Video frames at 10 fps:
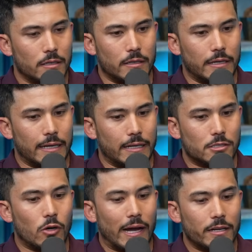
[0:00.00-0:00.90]
And
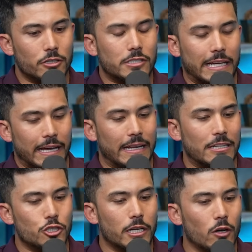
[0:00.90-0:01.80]
so I understand
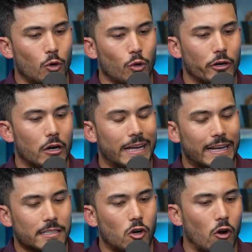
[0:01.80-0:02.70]
as you get older, it
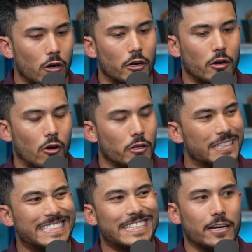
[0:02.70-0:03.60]
gets harder and harder
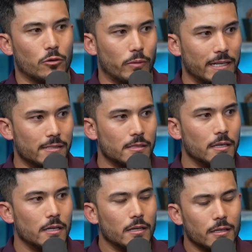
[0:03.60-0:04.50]
to take a risk
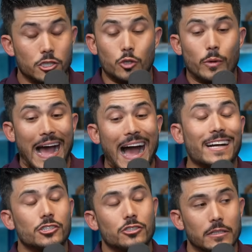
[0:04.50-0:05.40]
because you
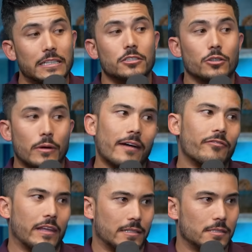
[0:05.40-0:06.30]
actually do have
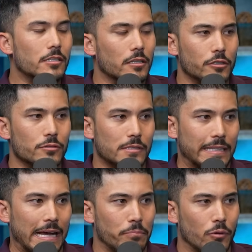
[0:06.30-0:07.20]
things to lose at
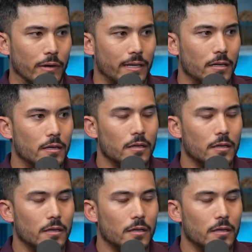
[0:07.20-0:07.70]
that point.